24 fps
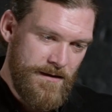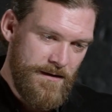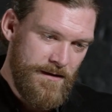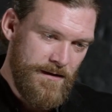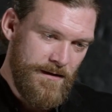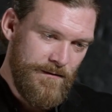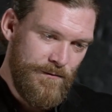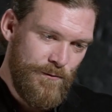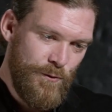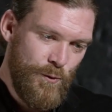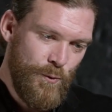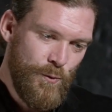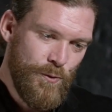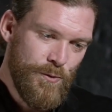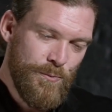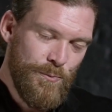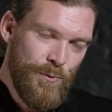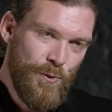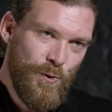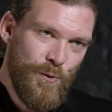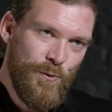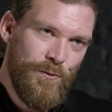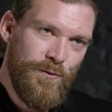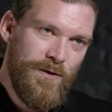If you
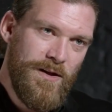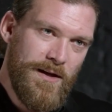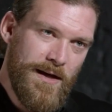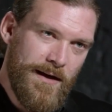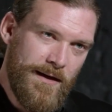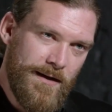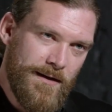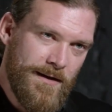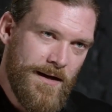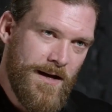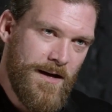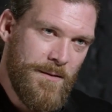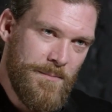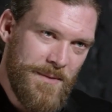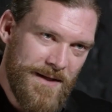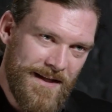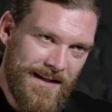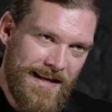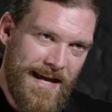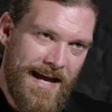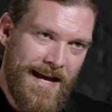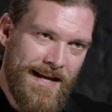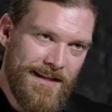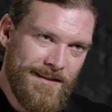remove the economic
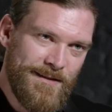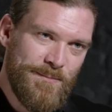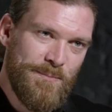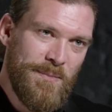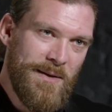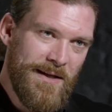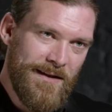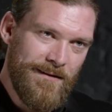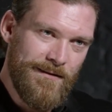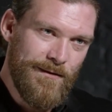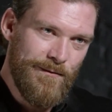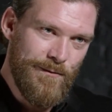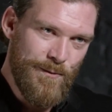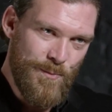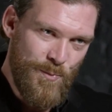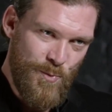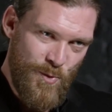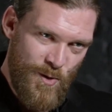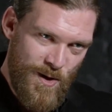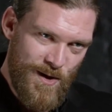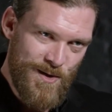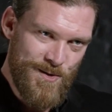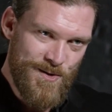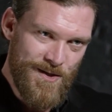aspect of a
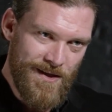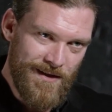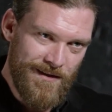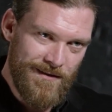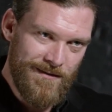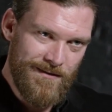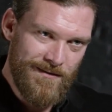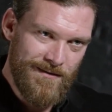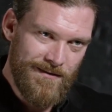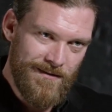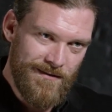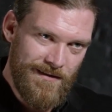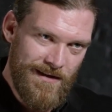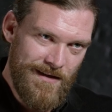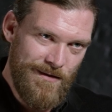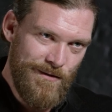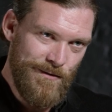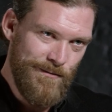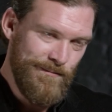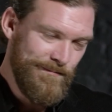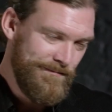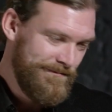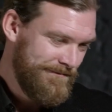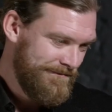project,
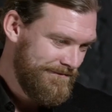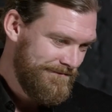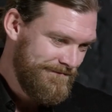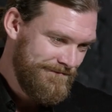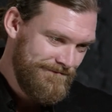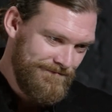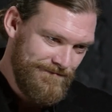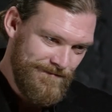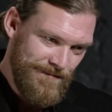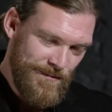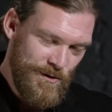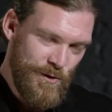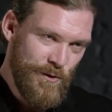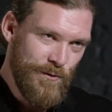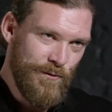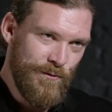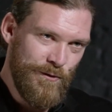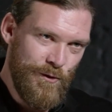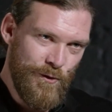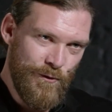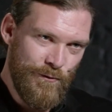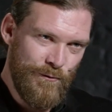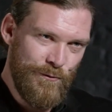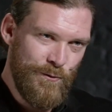then
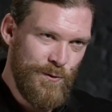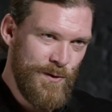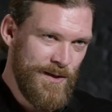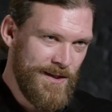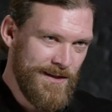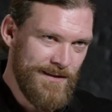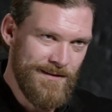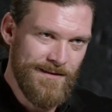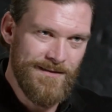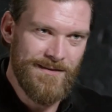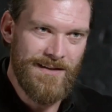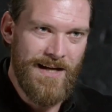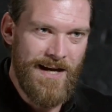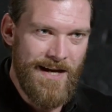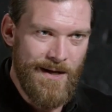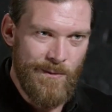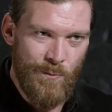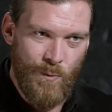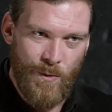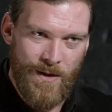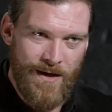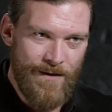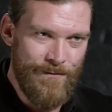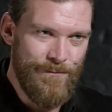you're free to
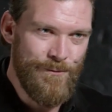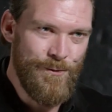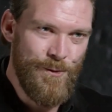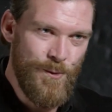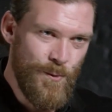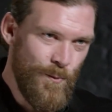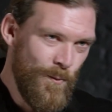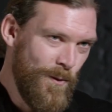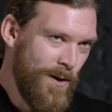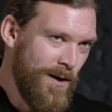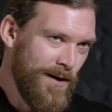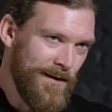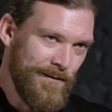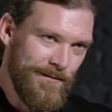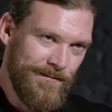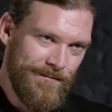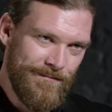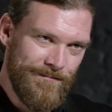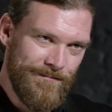design whatever you want.